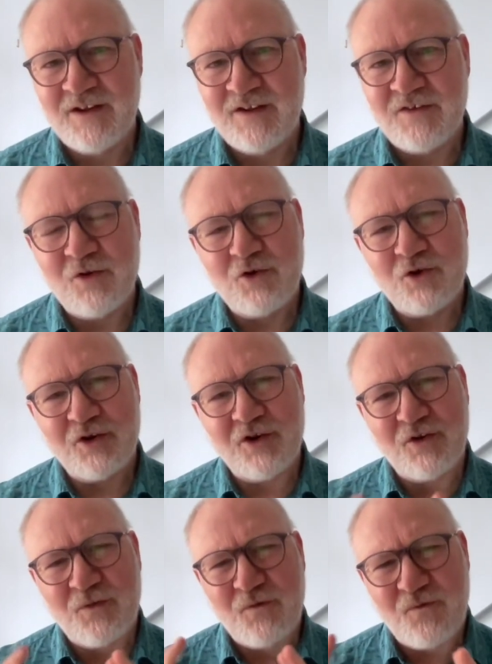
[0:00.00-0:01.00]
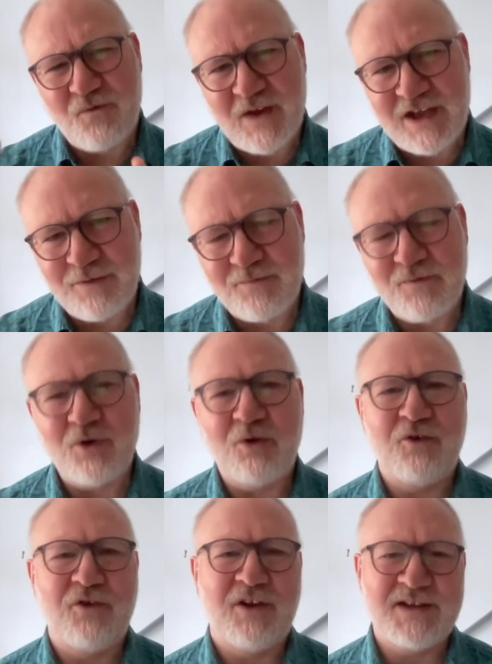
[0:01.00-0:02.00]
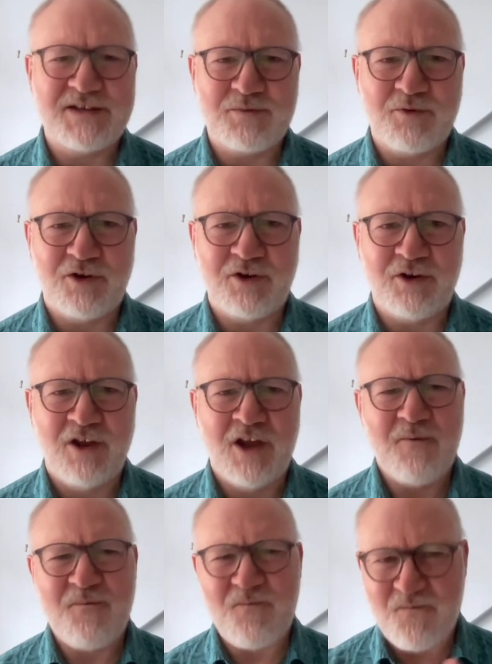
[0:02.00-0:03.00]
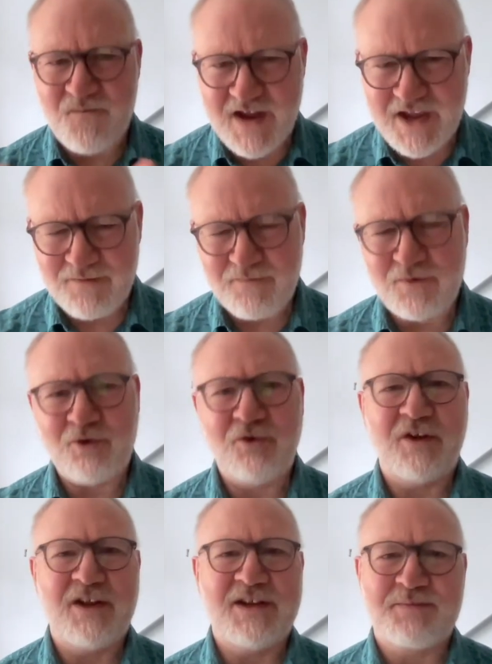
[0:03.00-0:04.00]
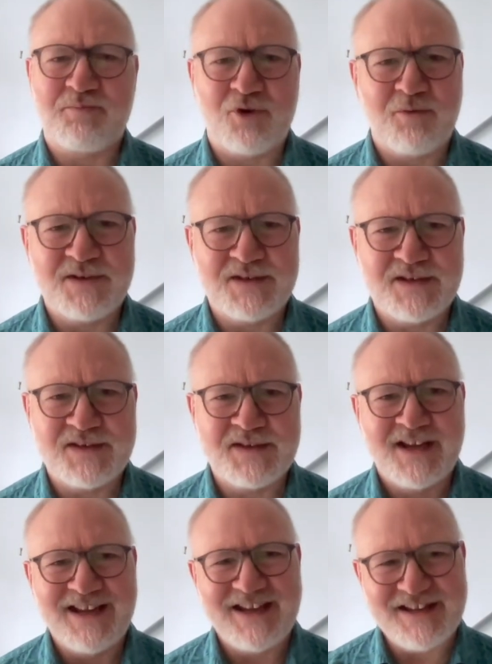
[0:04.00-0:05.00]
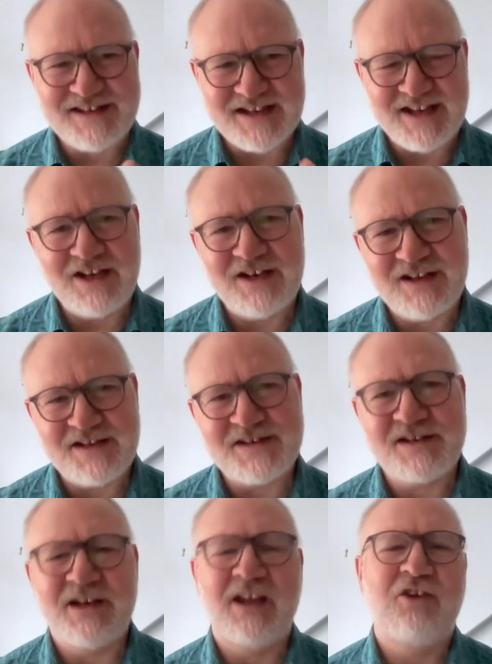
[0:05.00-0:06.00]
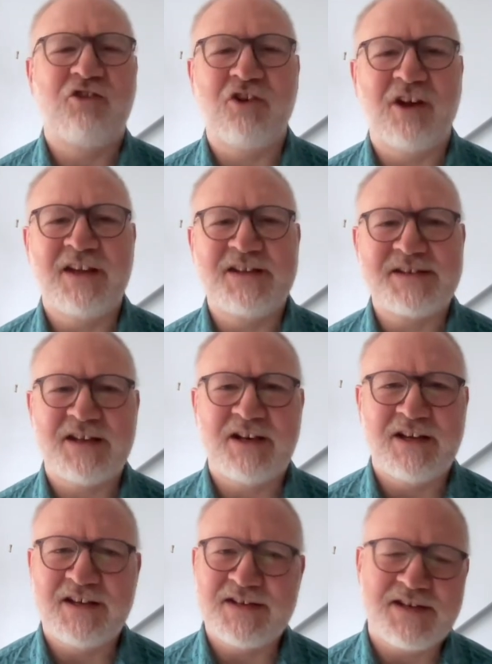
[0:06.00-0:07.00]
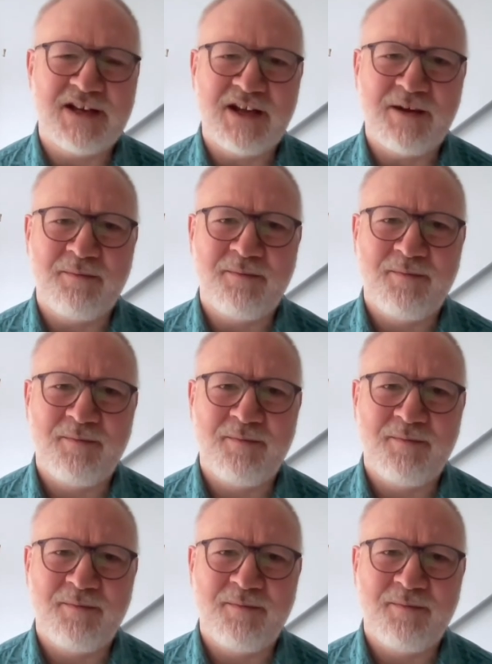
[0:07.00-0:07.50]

So God is faithful to his word, faithful to his promises. It's in his nature. It's in his name.